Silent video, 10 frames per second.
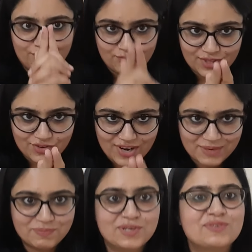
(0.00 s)
with the
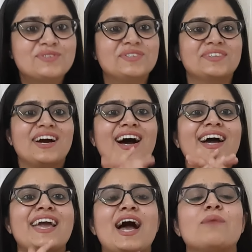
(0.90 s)
right person, I
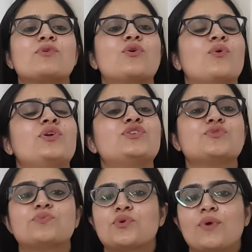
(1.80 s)
am going to
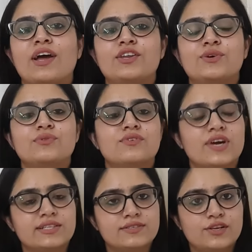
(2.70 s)
provide you the
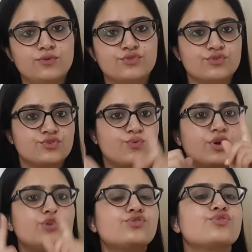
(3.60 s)
right solution. So
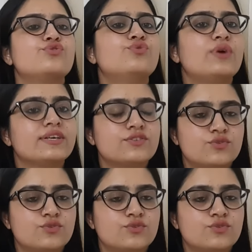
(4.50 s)
what you should do is,